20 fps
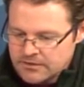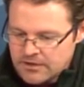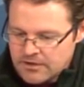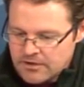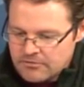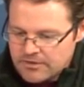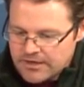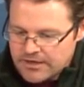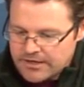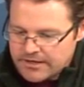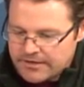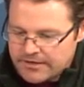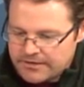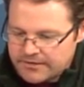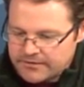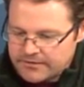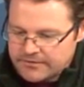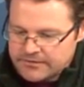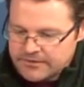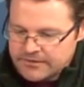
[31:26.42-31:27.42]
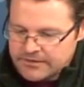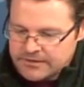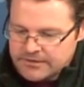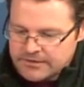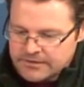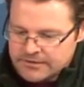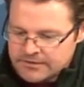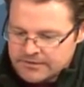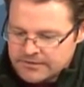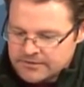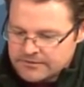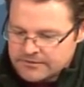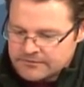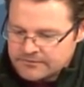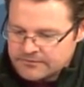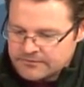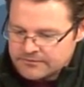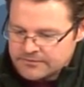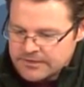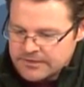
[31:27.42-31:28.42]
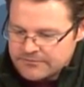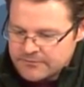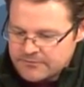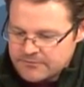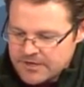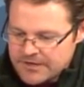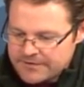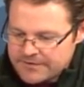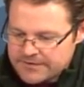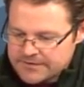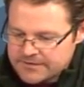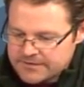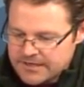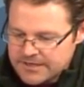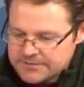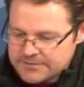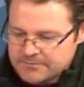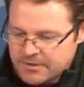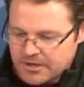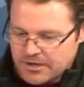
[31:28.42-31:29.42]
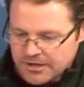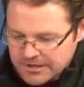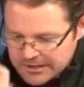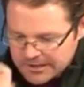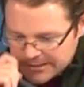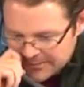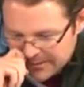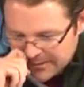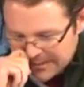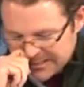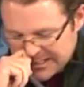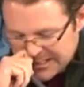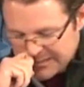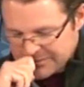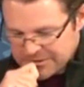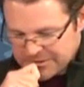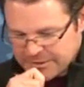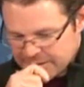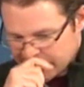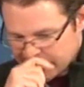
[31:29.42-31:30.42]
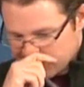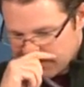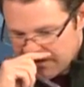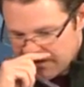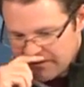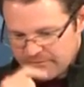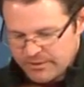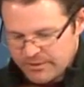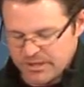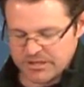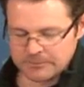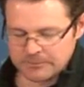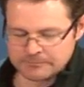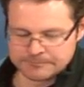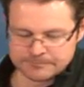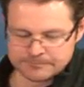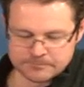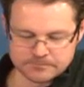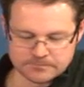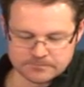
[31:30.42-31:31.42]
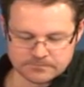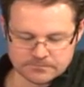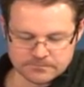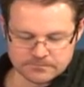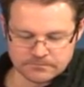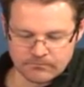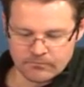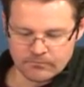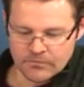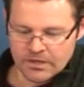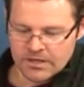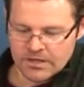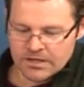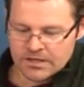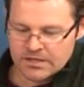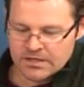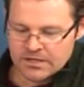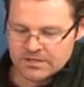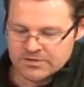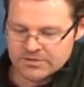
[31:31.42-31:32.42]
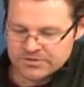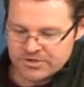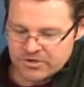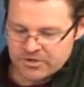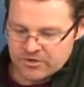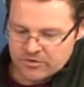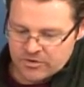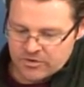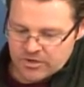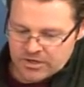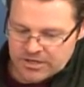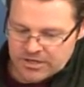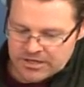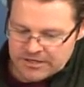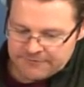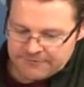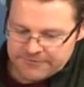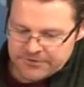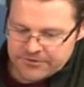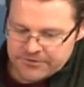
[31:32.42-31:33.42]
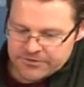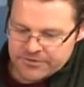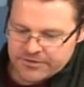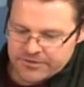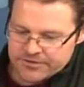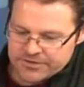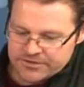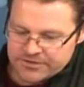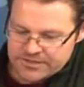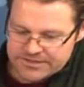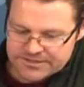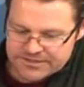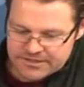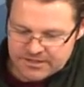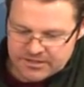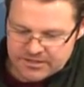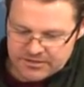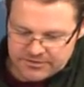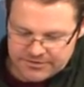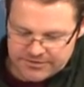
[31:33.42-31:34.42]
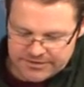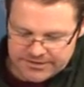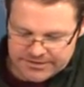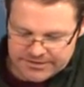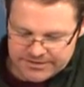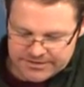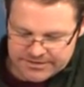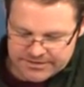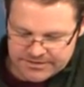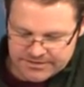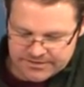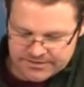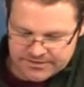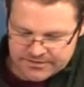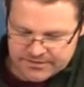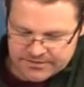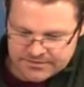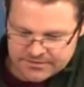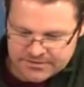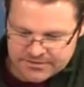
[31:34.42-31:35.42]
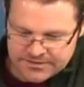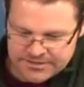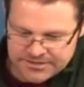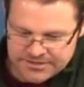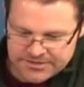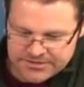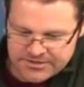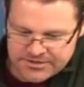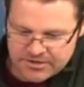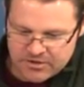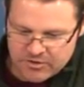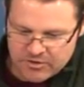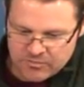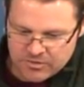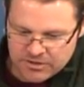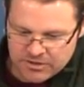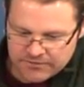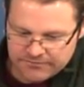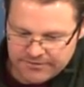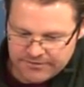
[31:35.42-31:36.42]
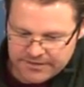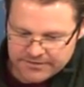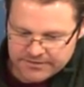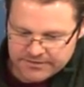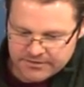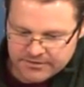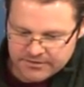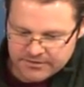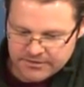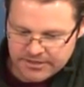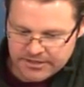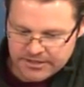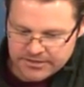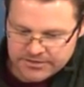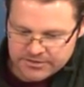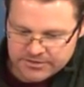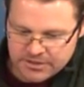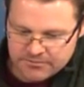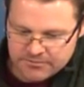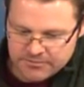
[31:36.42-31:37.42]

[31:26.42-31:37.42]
Oh, right, and never mind this last part because we said it was just going to be 3. So let's call this. So this is the homework vector HW.